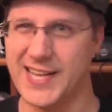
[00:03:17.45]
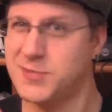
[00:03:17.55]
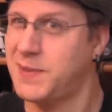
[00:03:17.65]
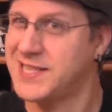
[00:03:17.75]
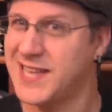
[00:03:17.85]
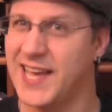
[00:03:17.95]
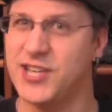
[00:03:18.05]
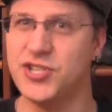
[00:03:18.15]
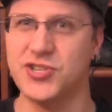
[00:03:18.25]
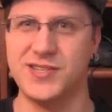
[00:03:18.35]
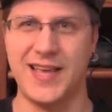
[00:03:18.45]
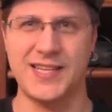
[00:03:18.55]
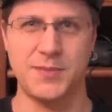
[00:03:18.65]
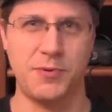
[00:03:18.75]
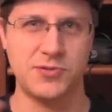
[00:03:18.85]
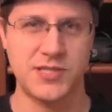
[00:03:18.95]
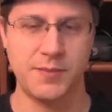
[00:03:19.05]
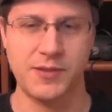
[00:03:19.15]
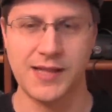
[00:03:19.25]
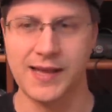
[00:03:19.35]
expectation as opposed to
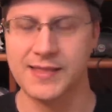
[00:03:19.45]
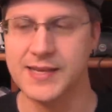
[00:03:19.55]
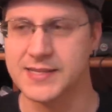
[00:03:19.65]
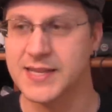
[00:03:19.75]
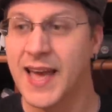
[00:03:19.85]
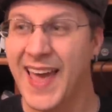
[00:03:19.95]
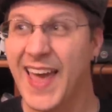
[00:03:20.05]
something like this.